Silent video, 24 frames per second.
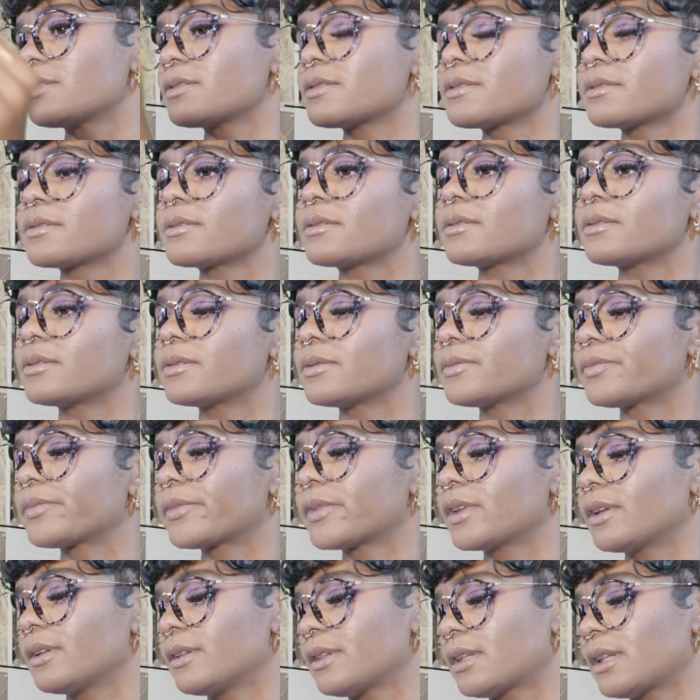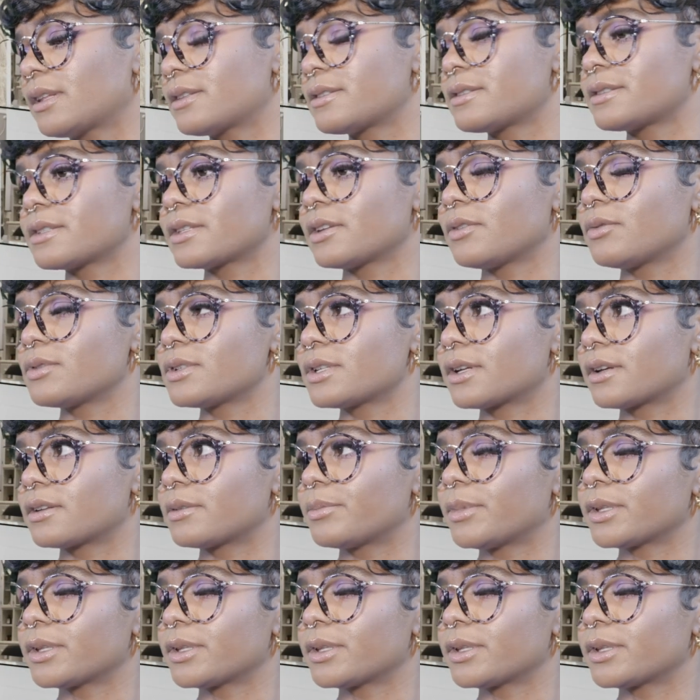So let's see, we'll talk